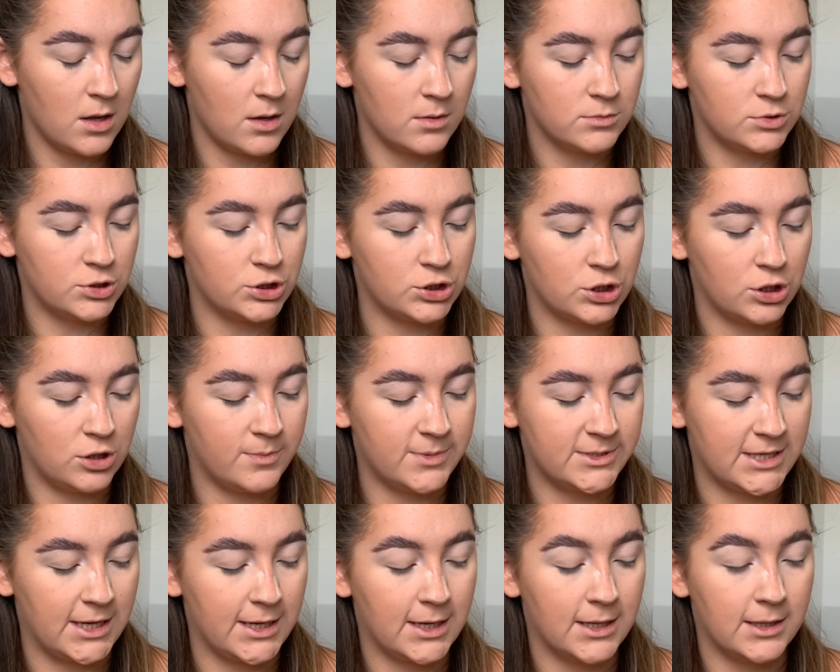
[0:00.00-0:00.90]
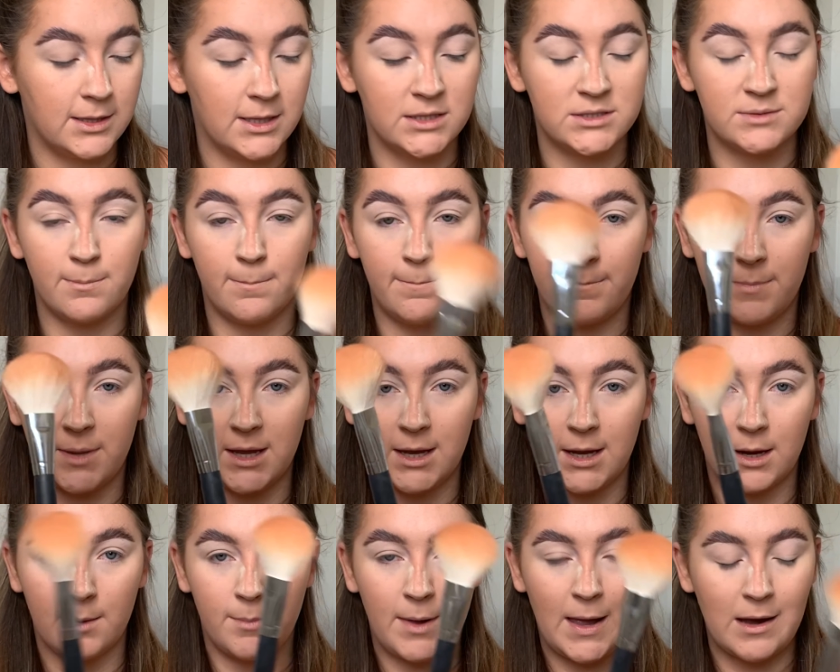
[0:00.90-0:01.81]
Just going to be taking this
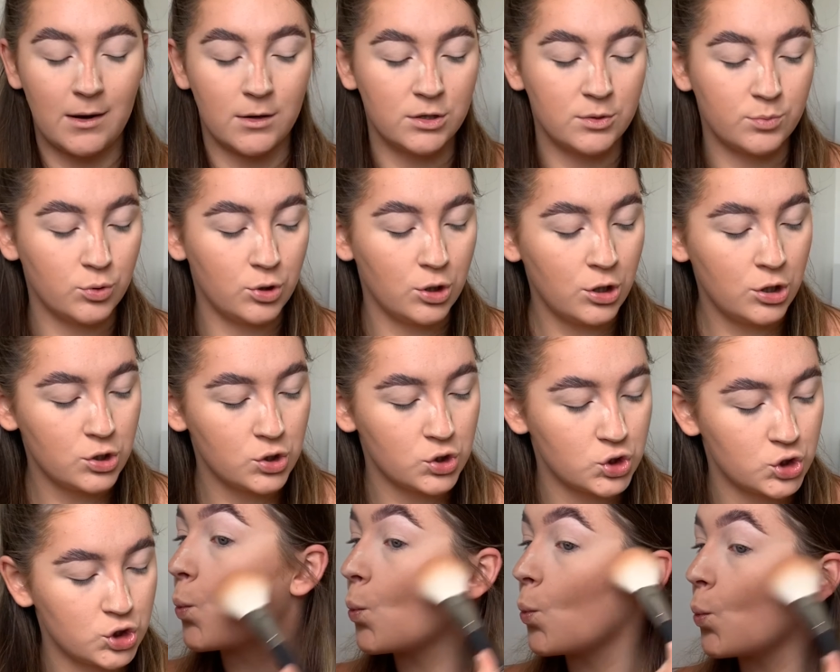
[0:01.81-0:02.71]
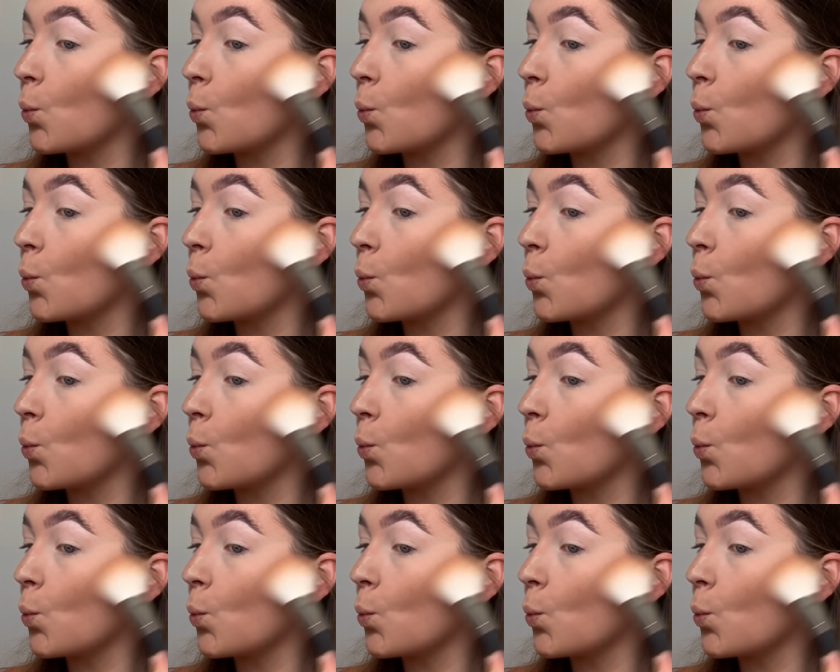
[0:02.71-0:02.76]
big powder brush